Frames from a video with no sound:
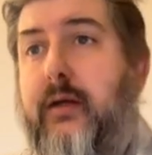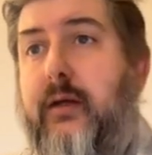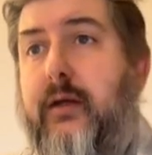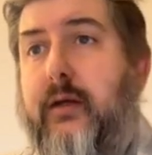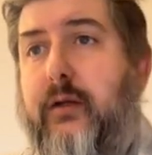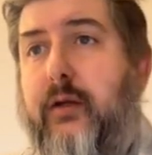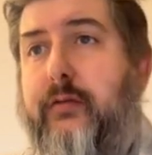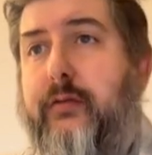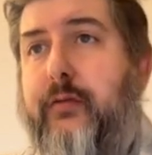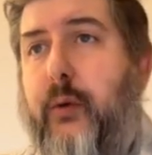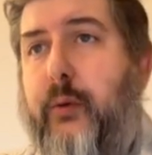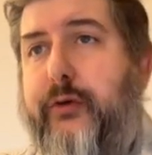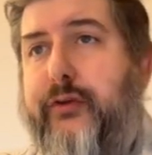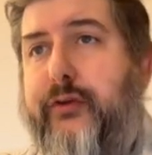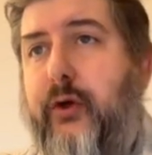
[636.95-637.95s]
look
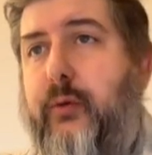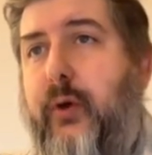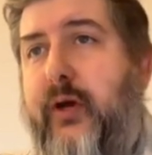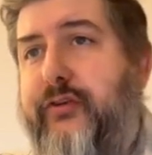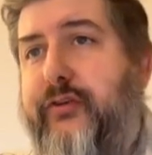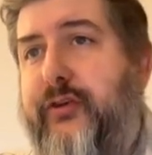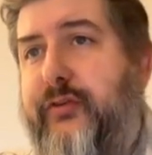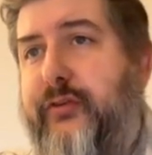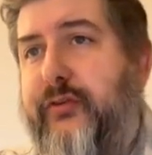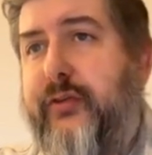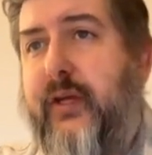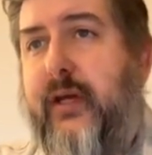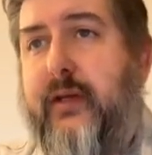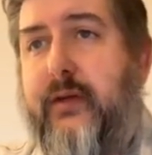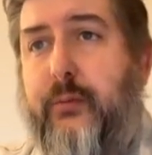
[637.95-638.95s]
forward to your questions.
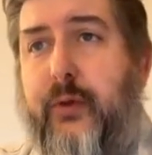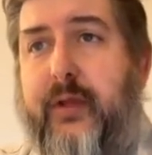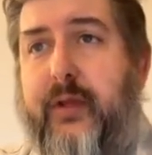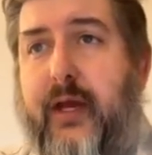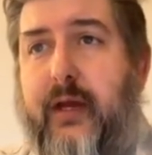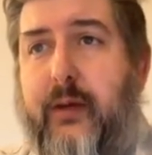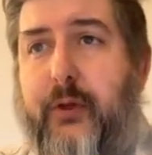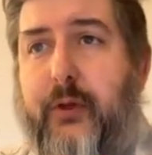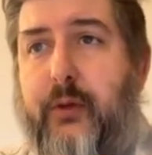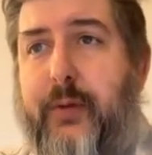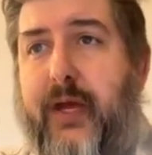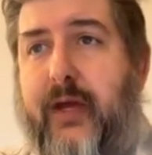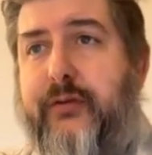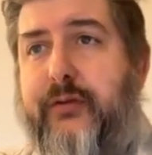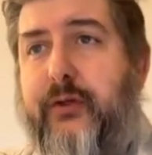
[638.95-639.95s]
And with that, I'm going to
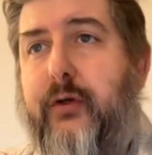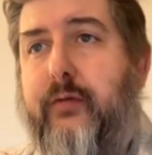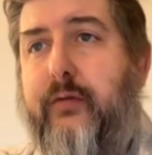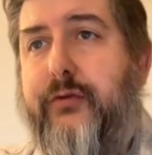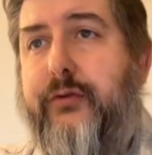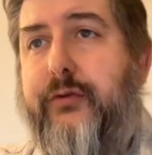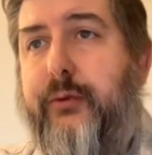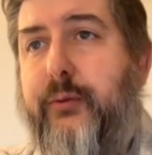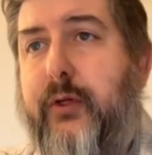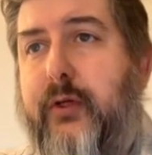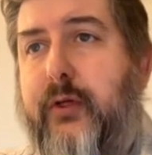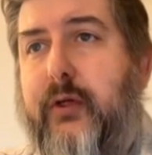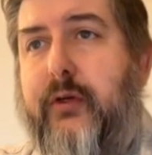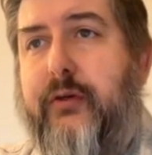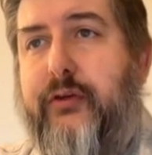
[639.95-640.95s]
pass it over to
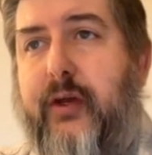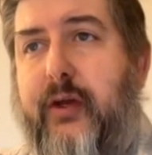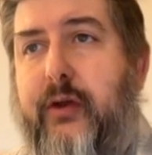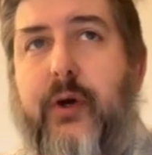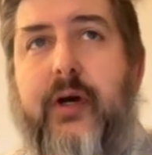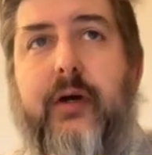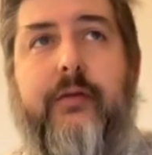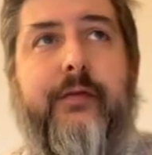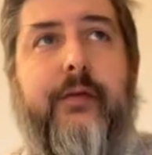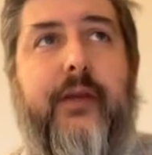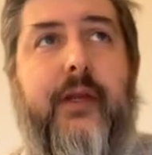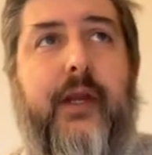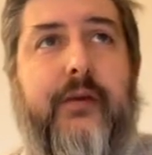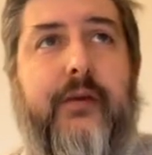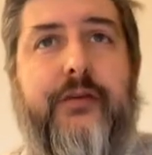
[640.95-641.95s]
Jean-Noel for
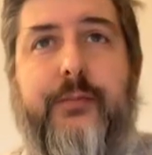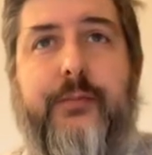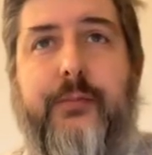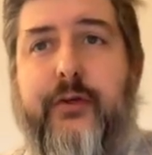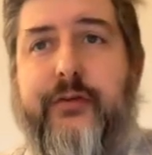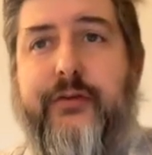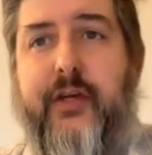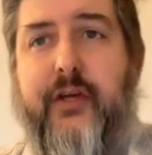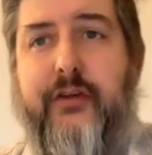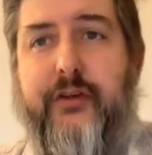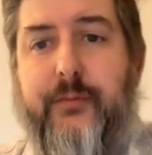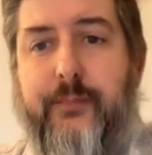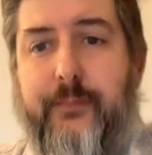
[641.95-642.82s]
the next presentation.